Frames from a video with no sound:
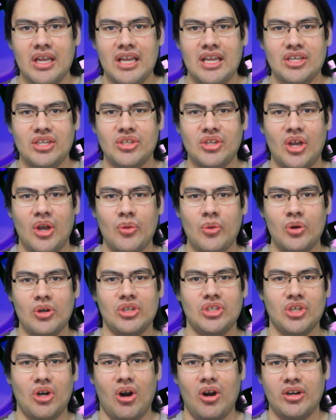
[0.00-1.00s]
and just other
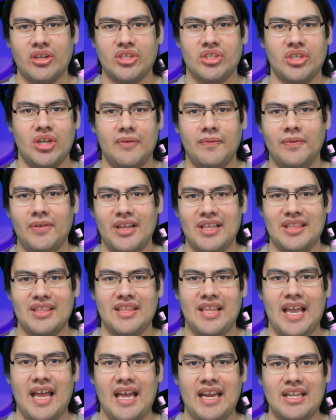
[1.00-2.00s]
dark stuff
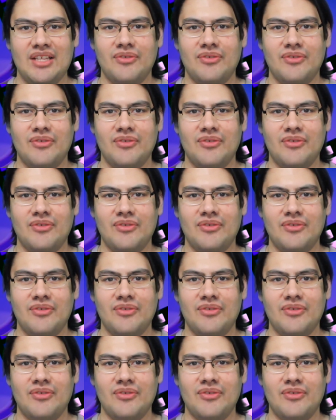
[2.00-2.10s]
like that.